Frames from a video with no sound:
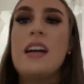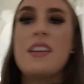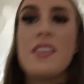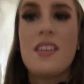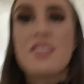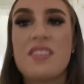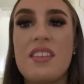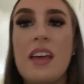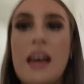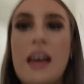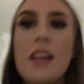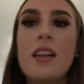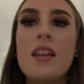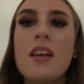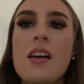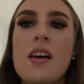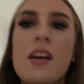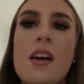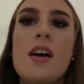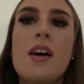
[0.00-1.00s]
of sell.
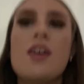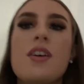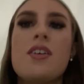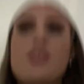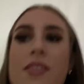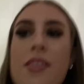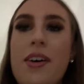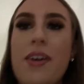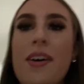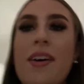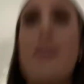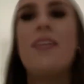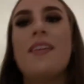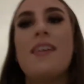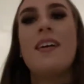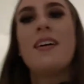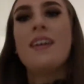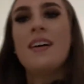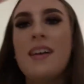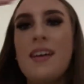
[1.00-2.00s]
So
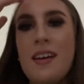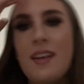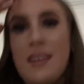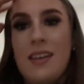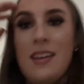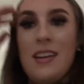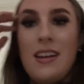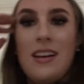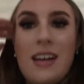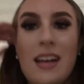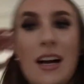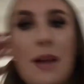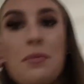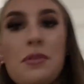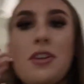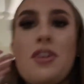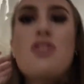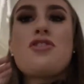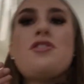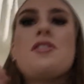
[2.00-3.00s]
I'm
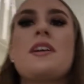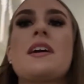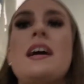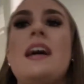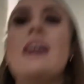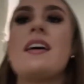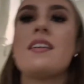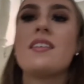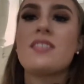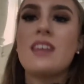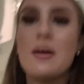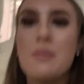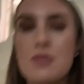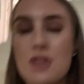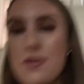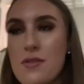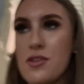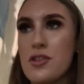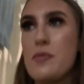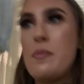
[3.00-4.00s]
going to show you guys how much
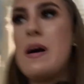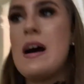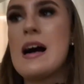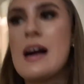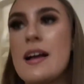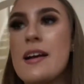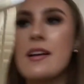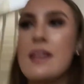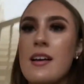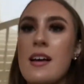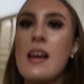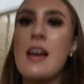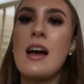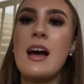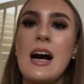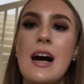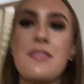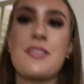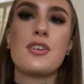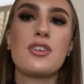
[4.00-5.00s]
I've got to pack.
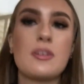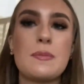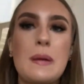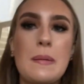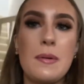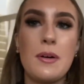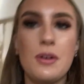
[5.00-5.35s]
I've still got to pack my